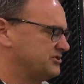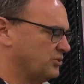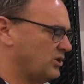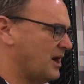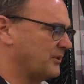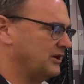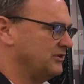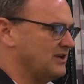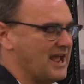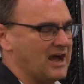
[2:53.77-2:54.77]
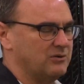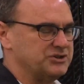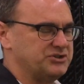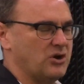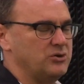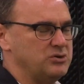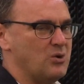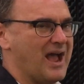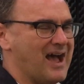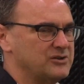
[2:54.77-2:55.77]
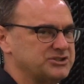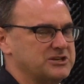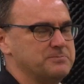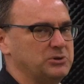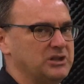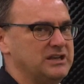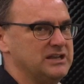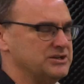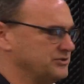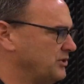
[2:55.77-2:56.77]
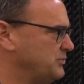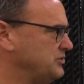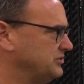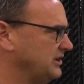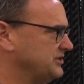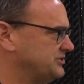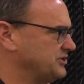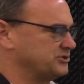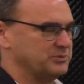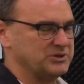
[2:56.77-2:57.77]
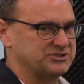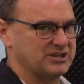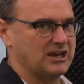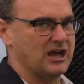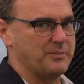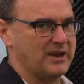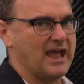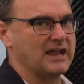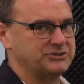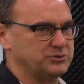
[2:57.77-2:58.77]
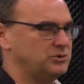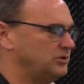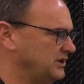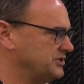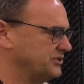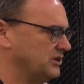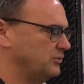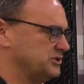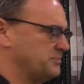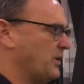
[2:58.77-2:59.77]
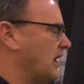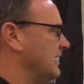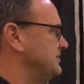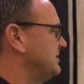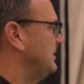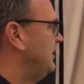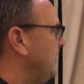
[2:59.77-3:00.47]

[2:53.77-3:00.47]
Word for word: So what I'm going to do now is show you how simple it is on the Mutualink system to set up an actual incident response.